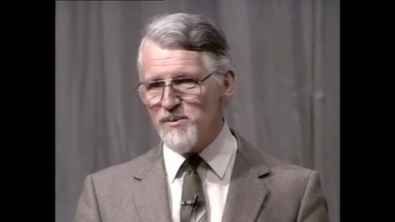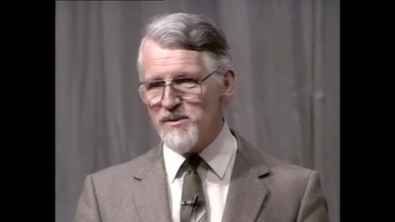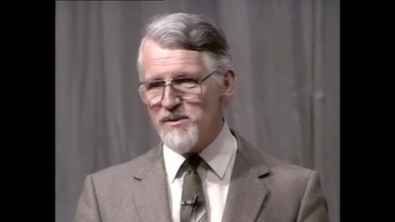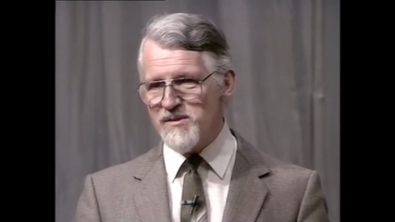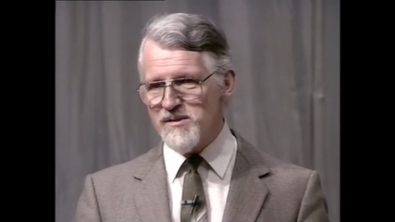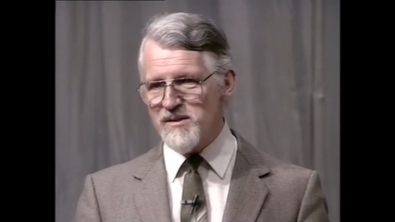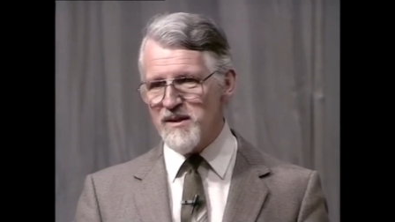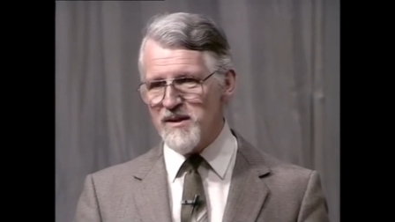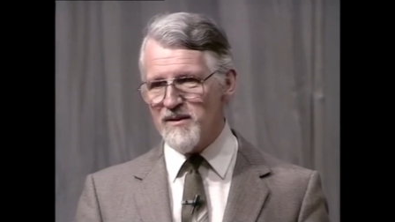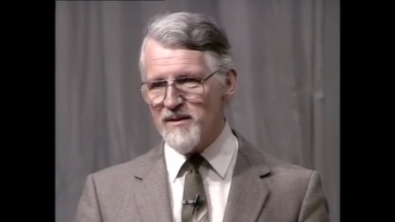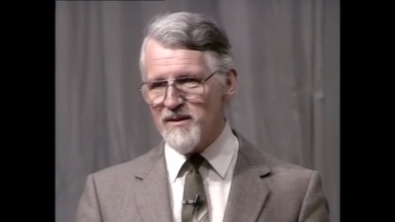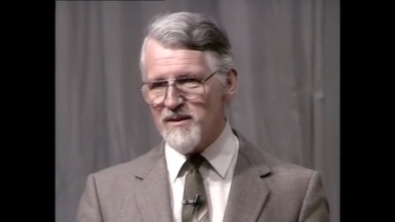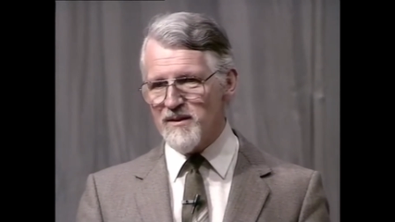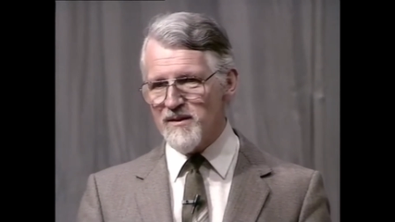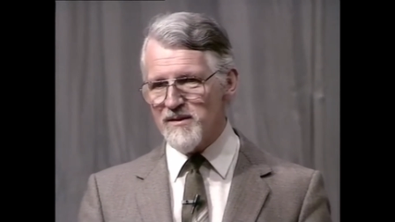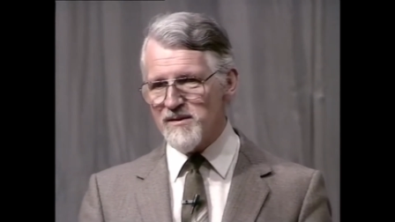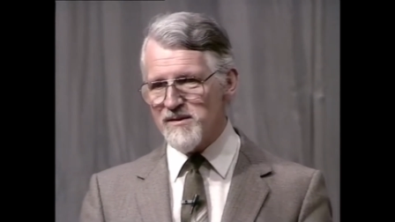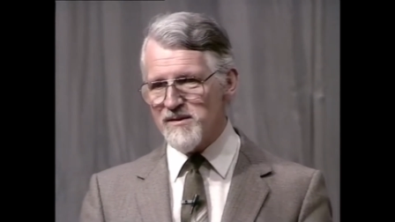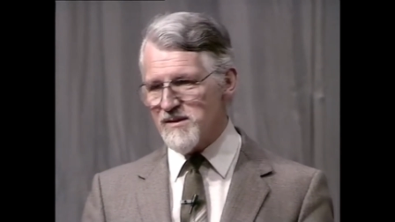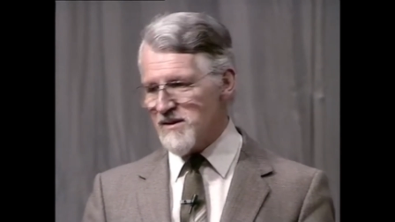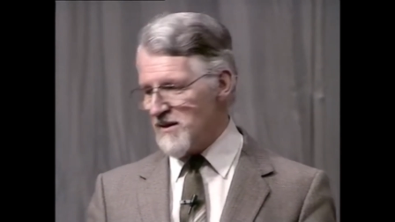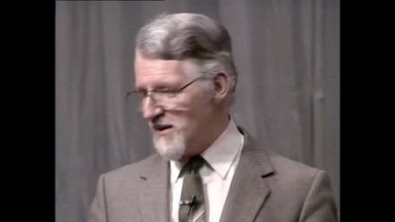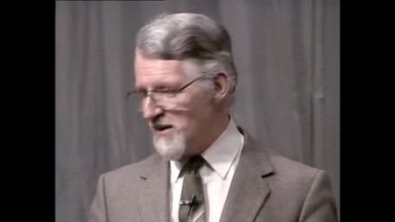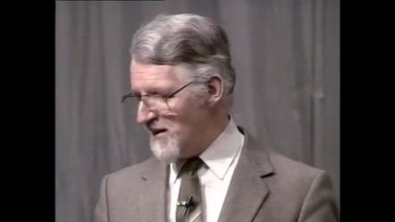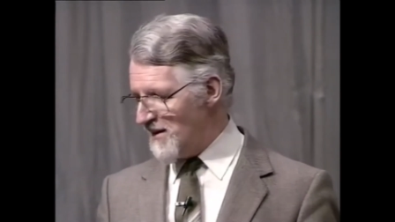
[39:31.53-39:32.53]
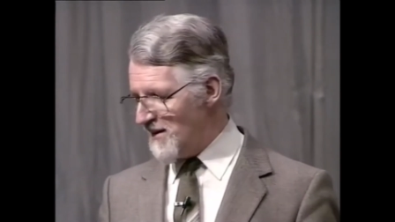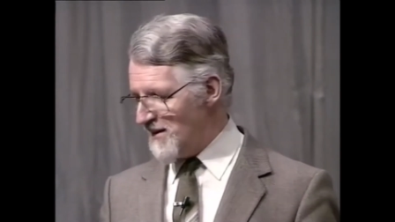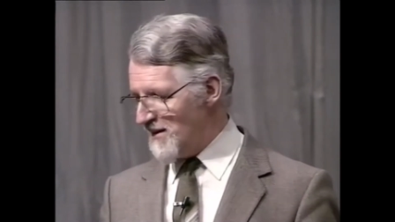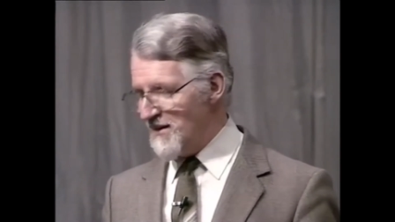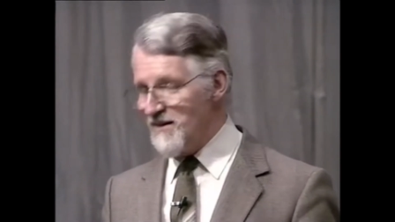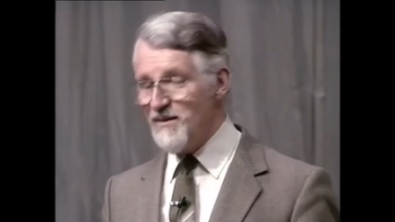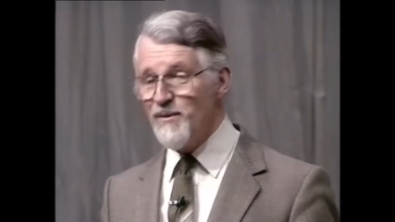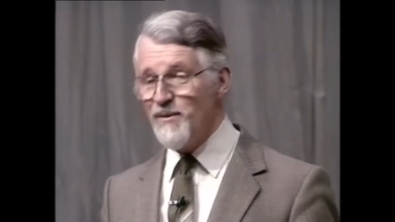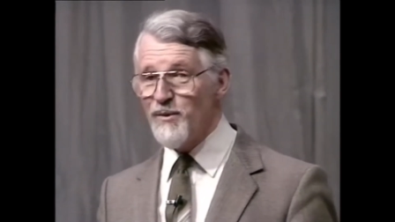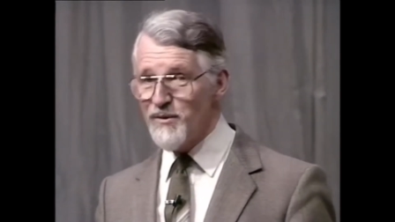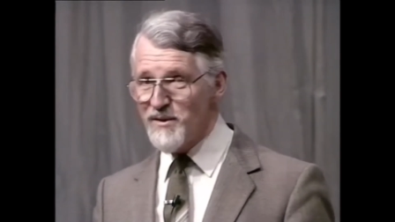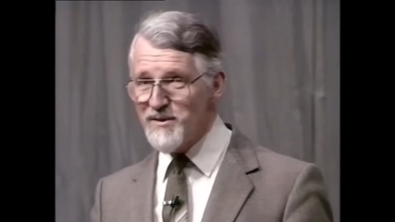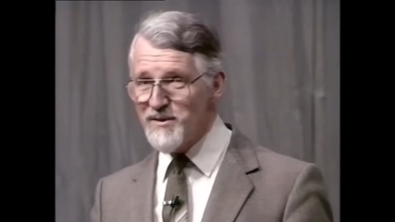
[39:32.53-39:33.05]
We say this.
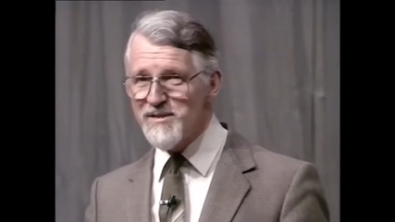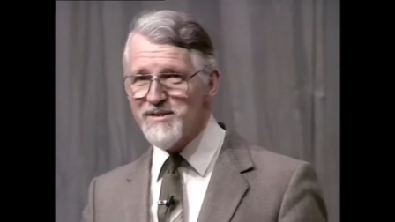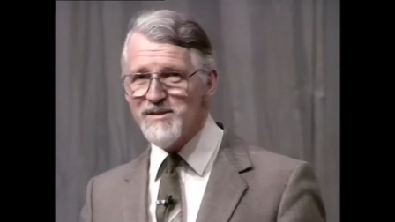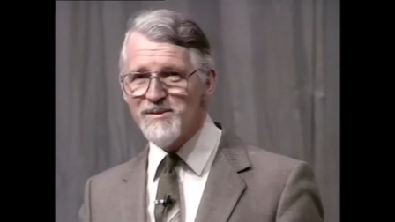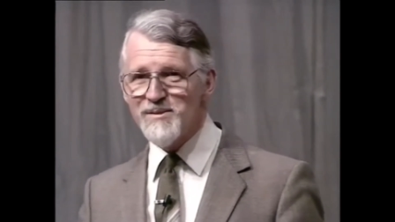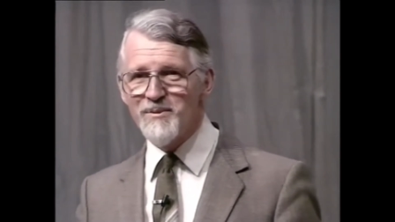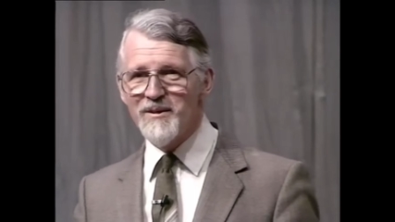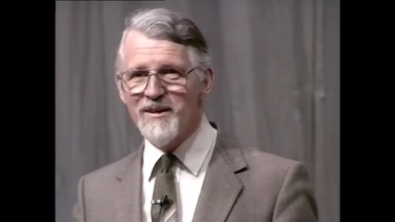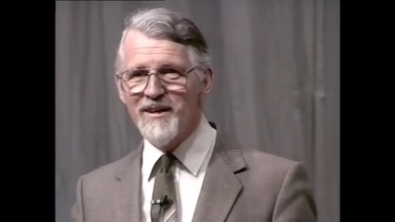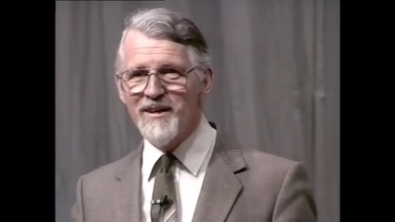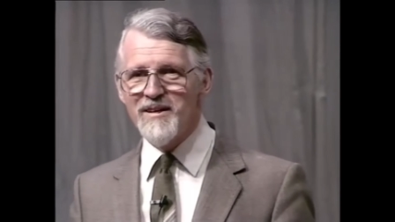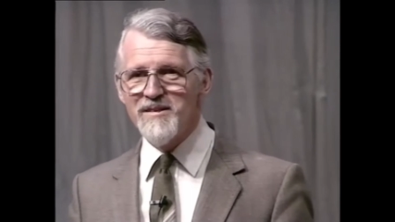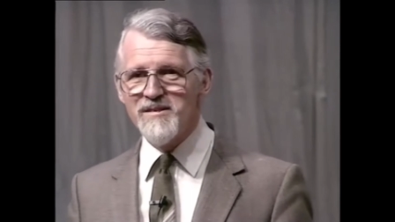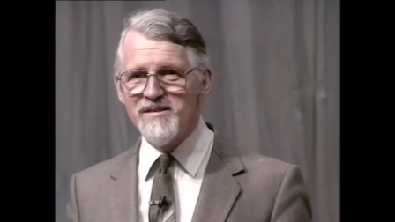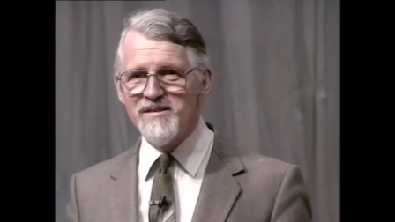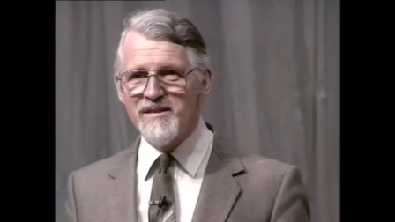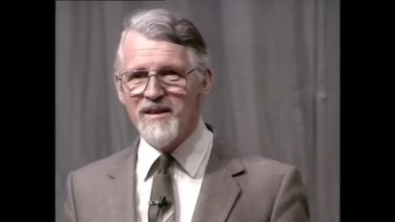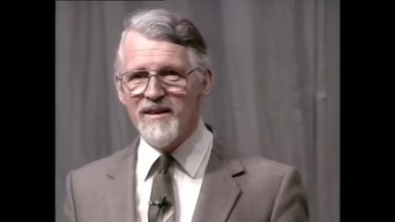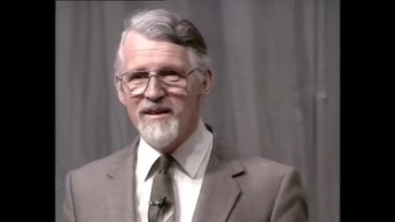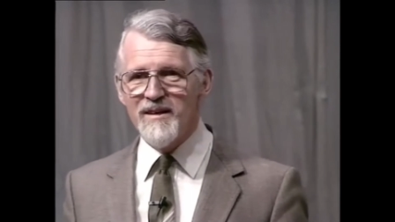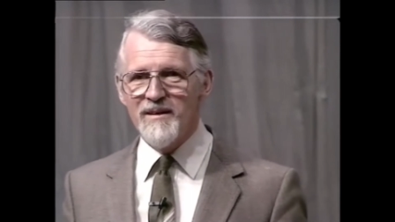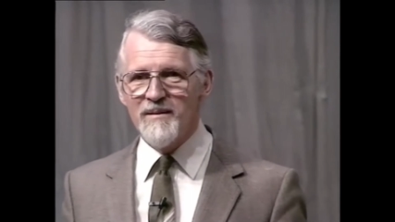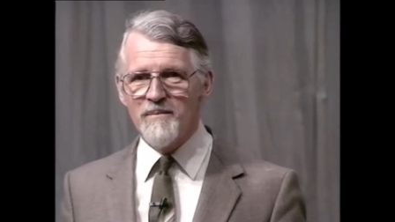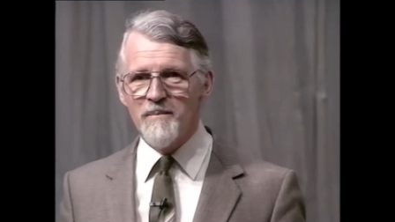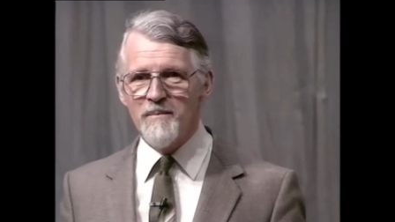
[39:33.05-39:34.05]
Well, this is what I say.